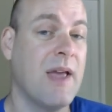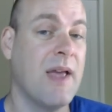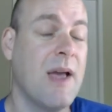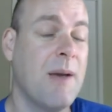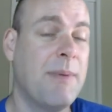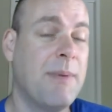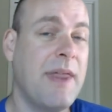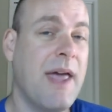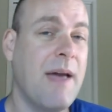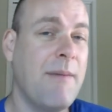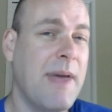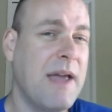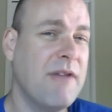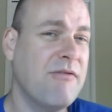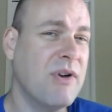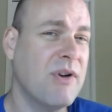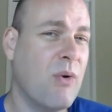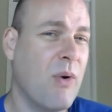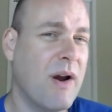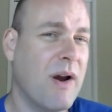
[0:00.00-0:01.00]
But that might
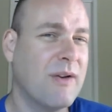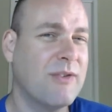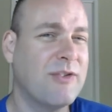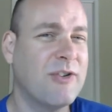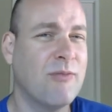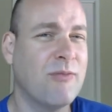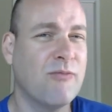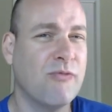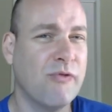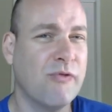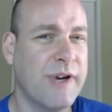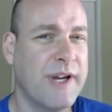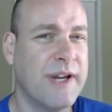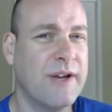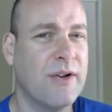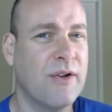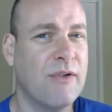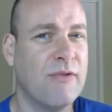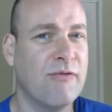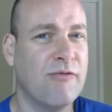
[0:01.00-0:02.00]
require some
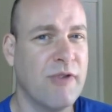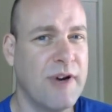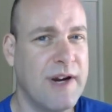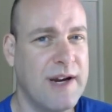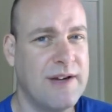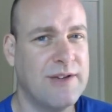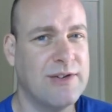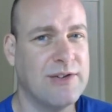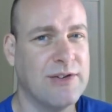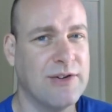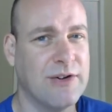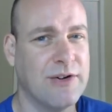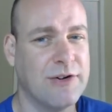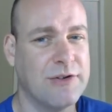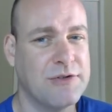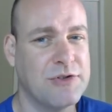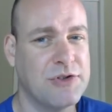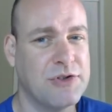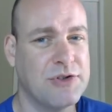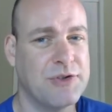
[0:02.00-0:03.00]
real
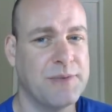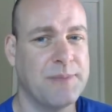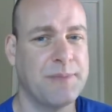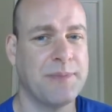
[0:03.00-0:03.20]
research,